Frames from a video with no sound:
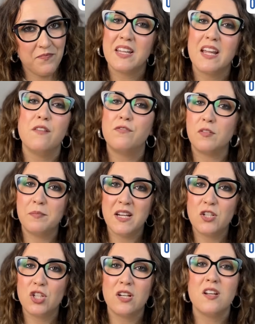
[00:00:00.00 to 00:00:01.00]

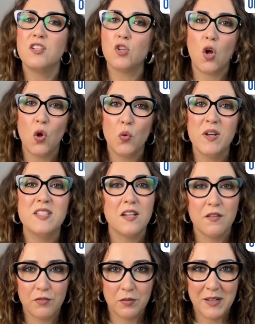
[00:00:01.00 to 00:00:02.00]
Information is always
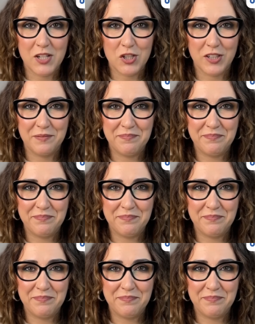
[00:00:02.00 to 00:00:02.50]
information.